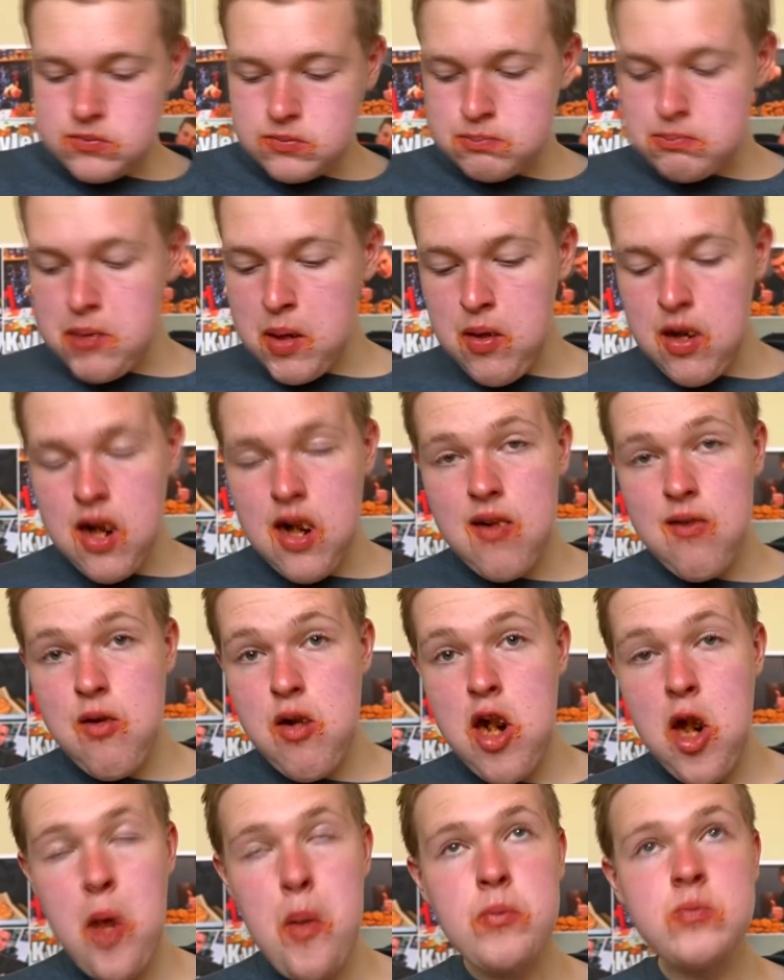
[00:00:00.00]
About
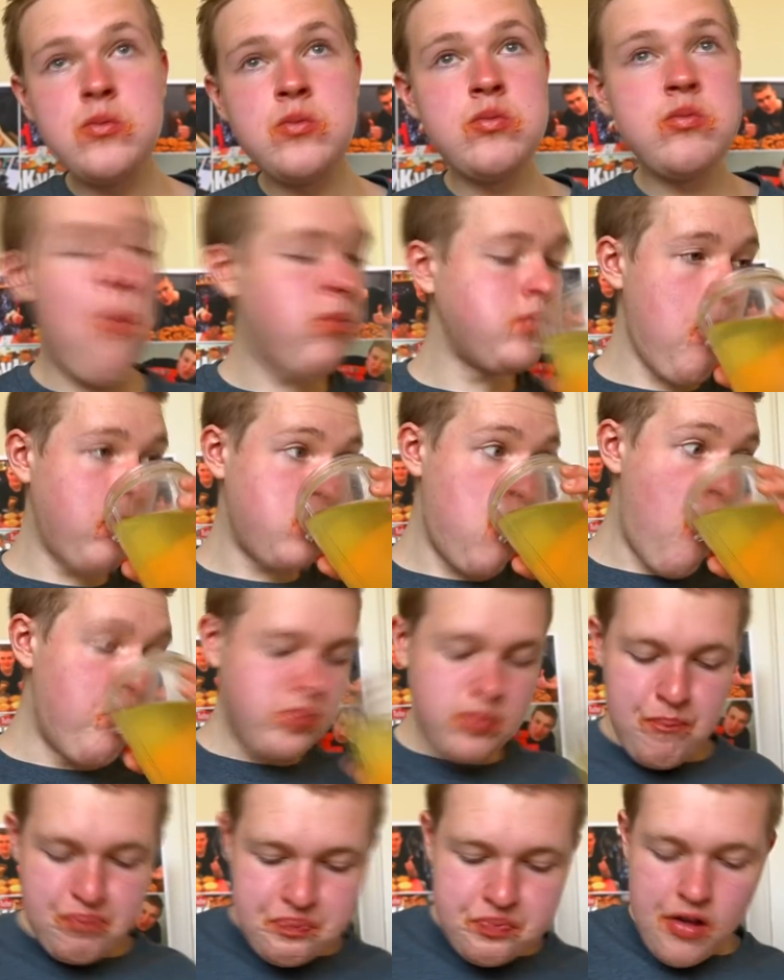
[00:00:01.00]
halfway. It's called The